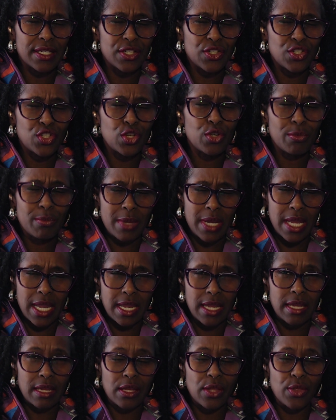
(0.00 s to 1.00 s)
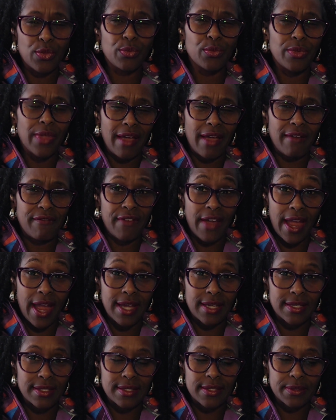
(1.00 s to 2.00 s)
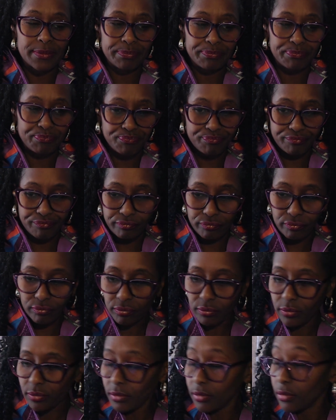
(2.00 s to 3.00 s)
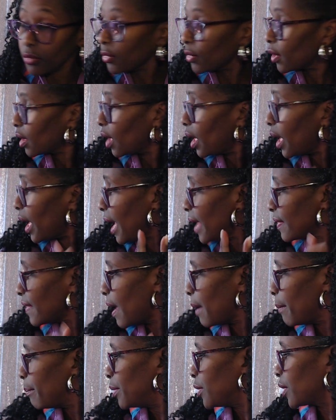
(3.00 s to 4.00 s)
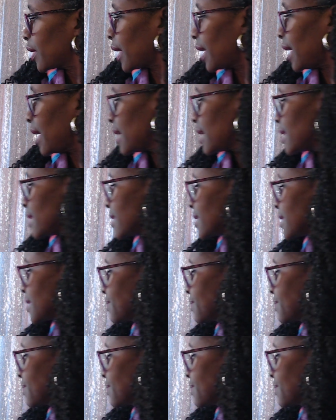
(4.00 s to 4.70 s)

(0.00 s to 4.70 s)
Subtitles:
to me through that fast. And that book is